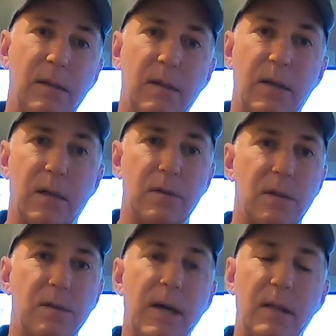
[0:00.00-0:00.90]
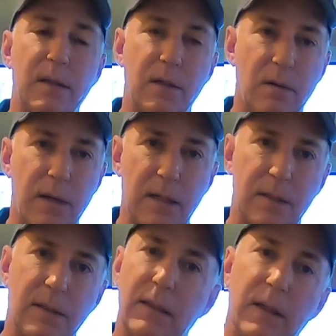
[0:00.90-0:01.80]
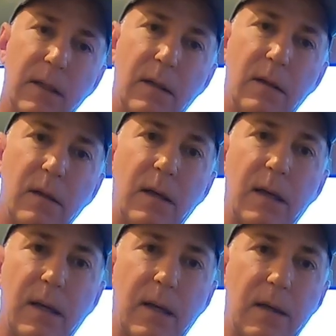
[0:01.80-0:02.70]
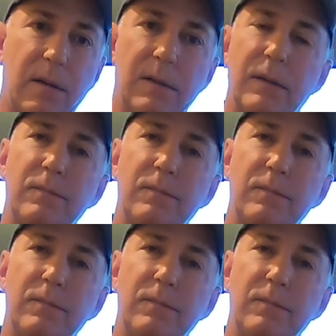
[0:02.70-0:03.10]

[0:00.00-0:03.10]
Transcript: and it's exactly correct. And